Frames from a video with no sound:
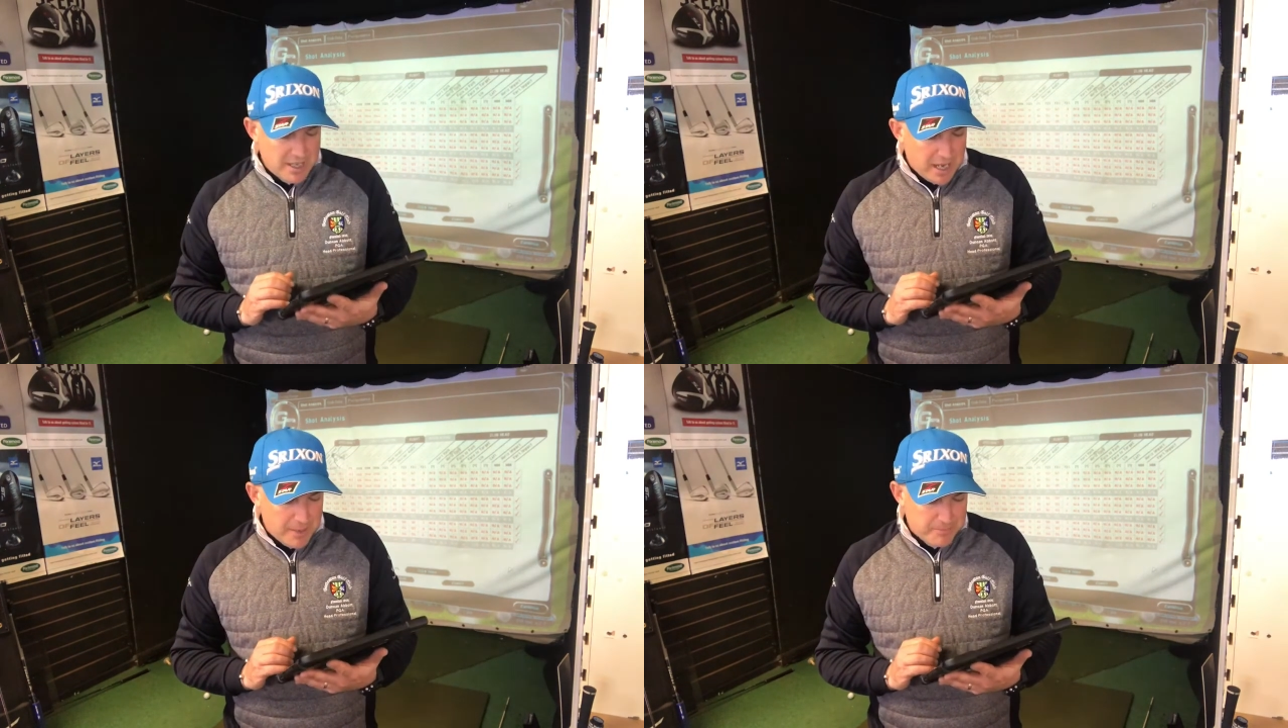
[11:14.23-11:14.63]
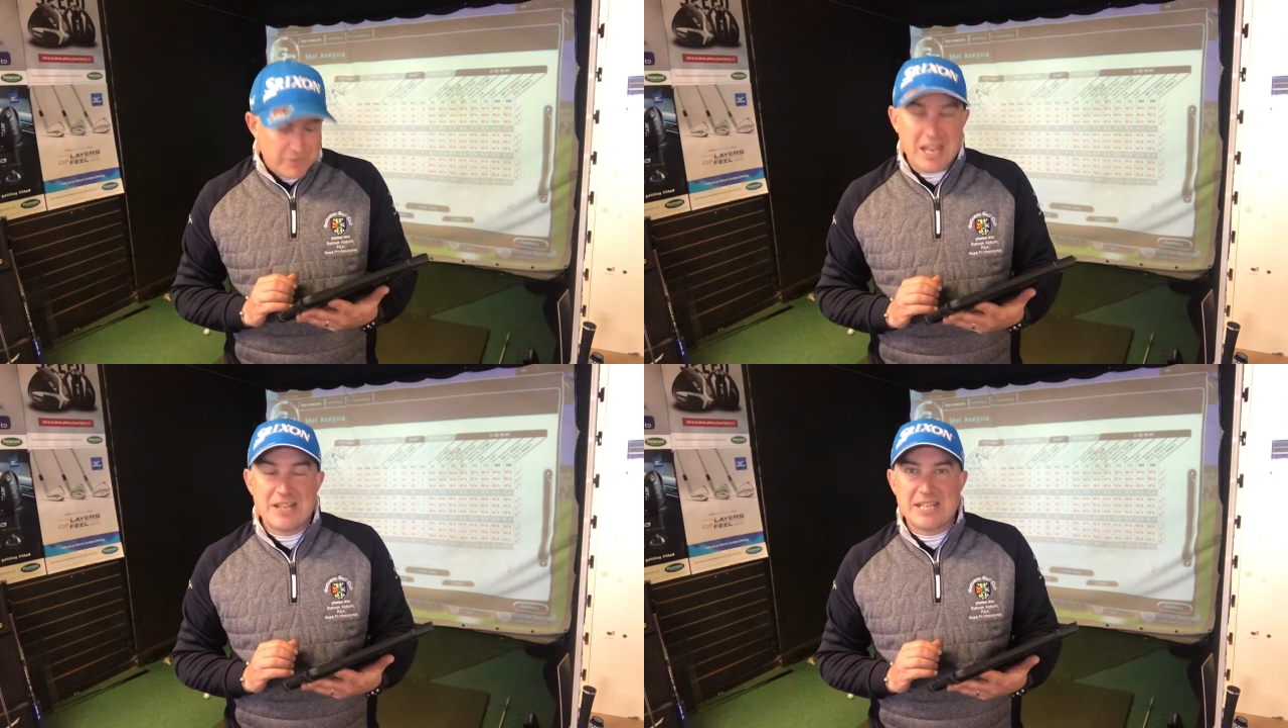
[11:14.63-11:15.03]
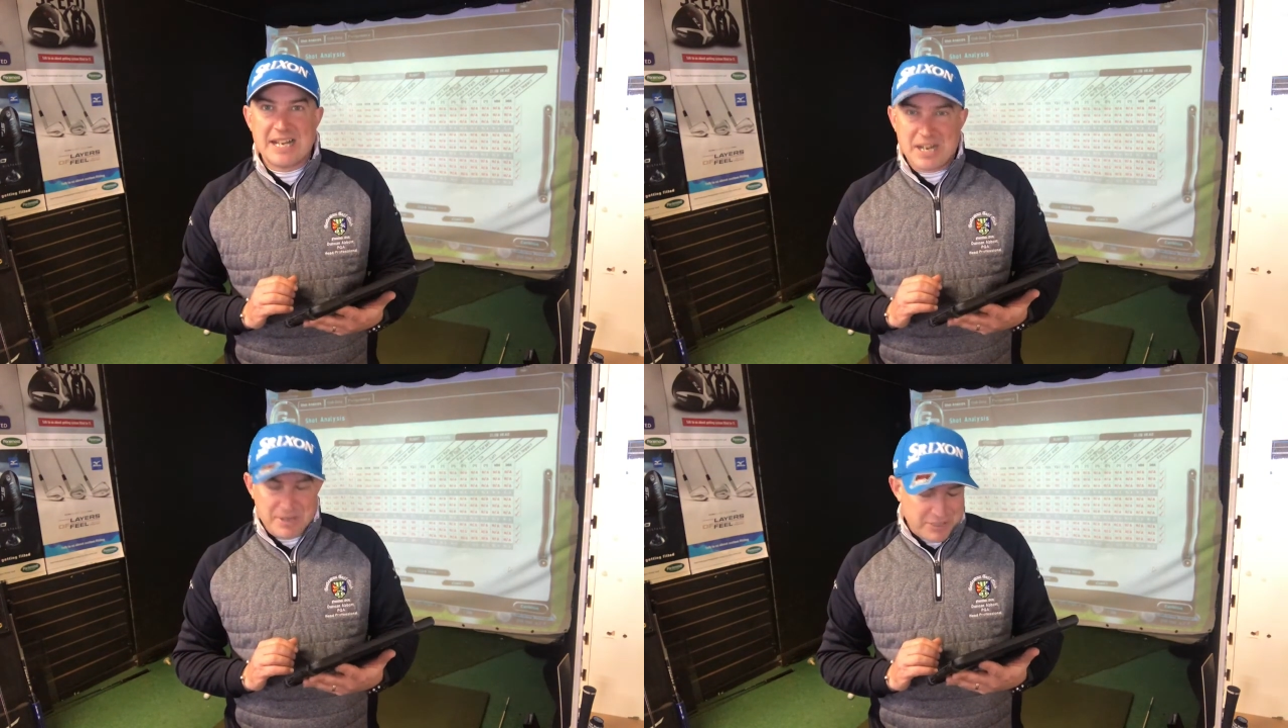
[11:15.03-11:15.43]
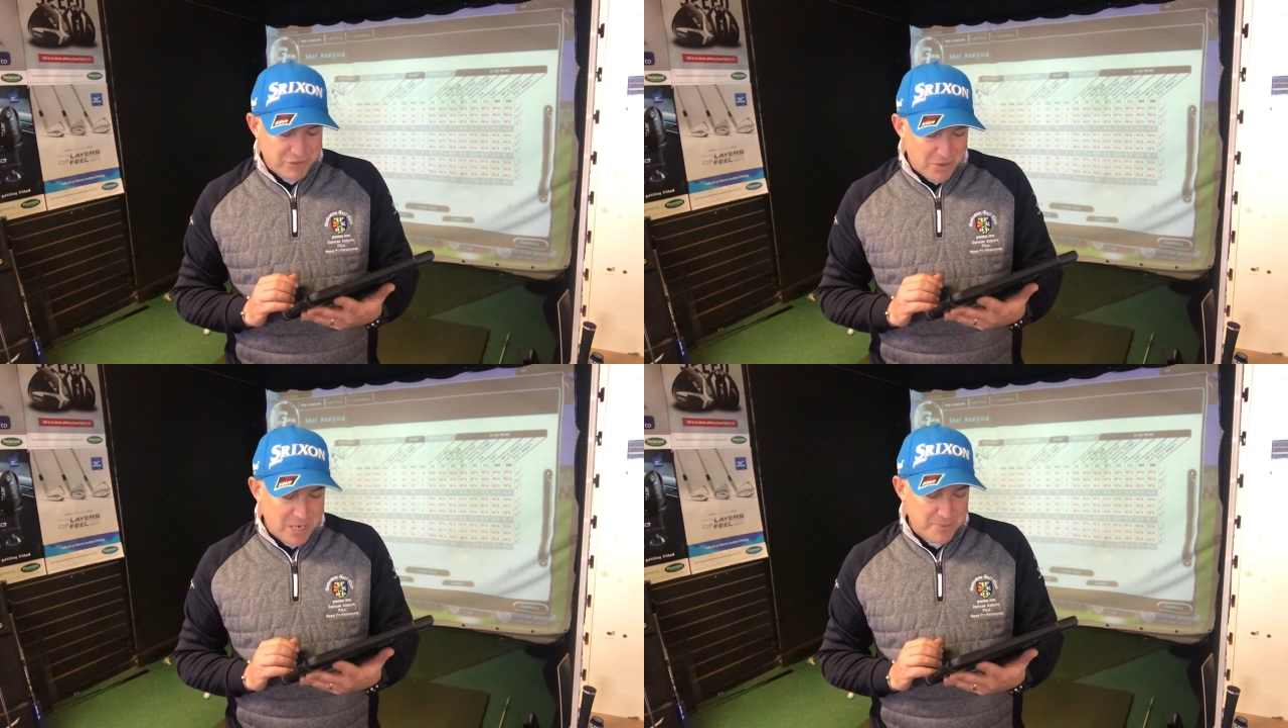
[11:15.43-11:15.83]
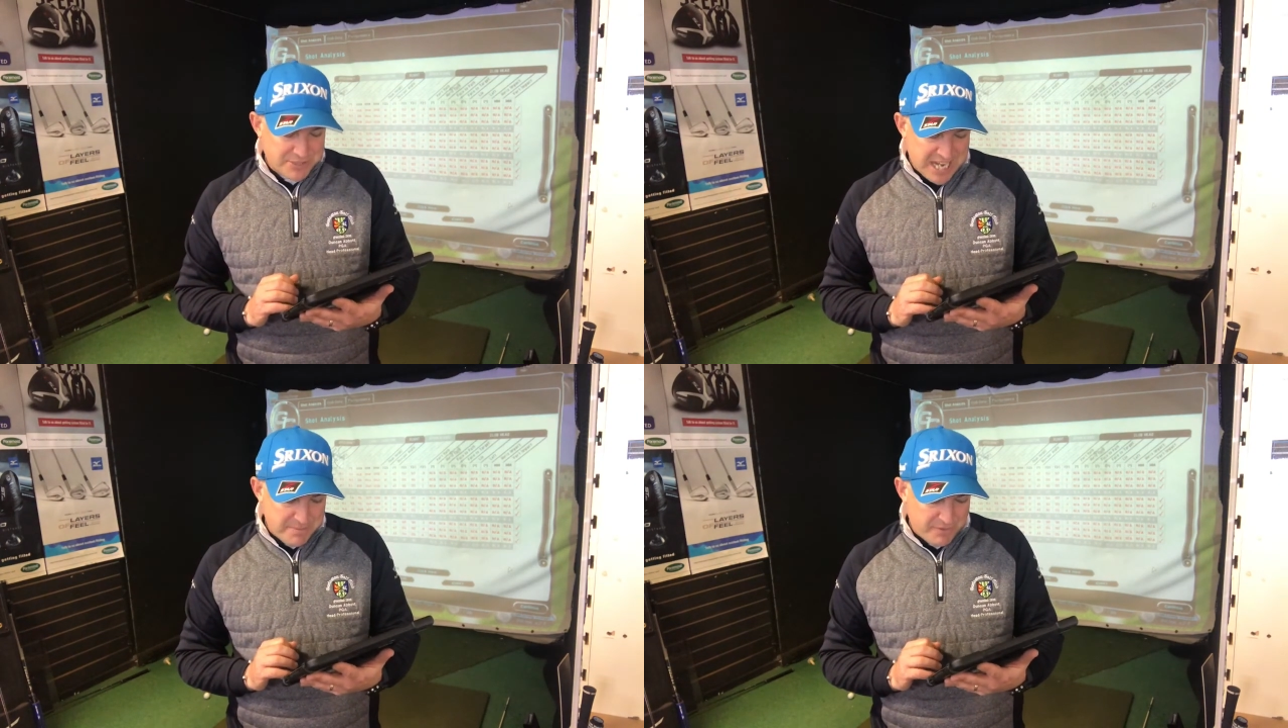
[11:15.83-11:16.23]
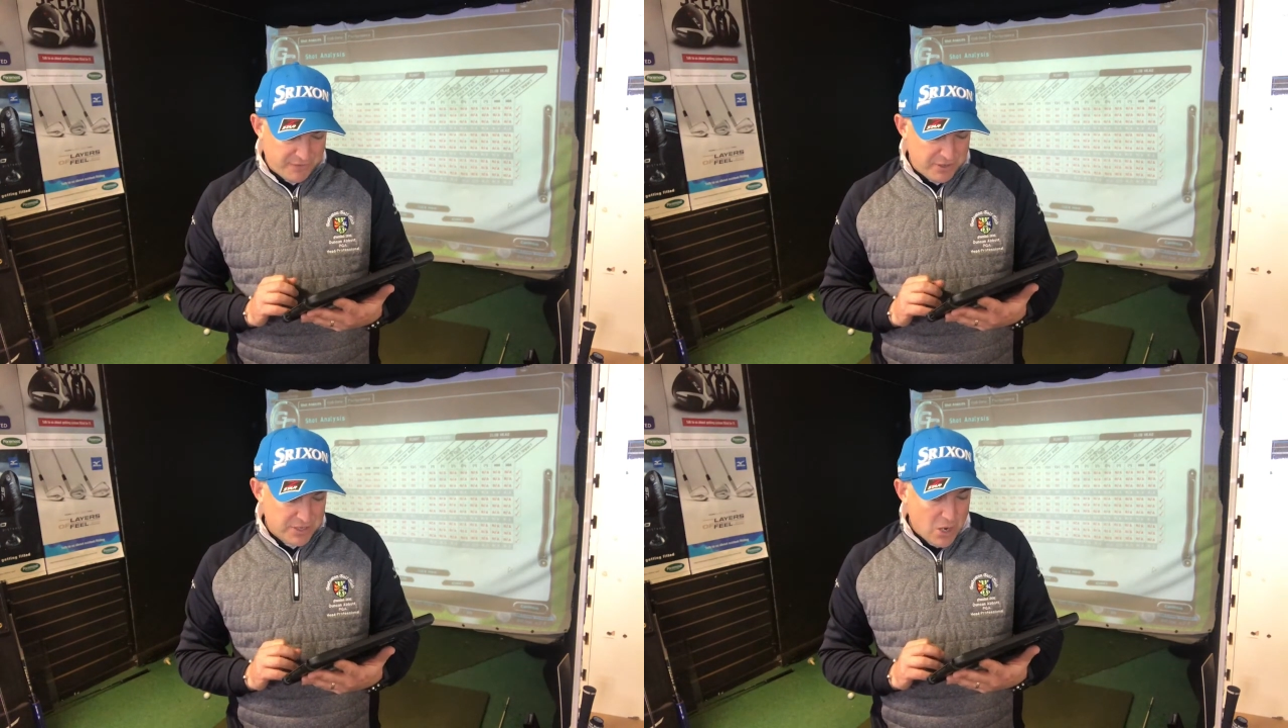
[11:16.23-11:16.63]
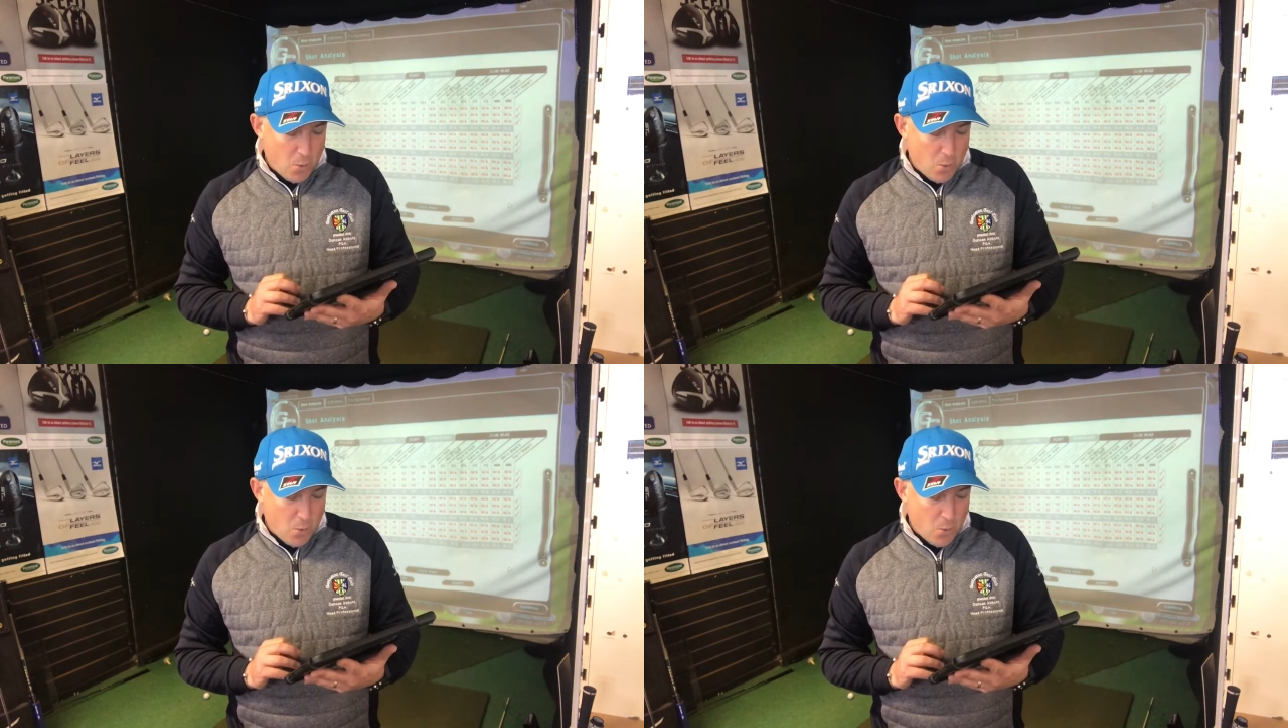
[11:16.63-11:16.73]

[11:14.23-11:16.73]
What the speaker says: Saturday we had the roll-up Stapleford,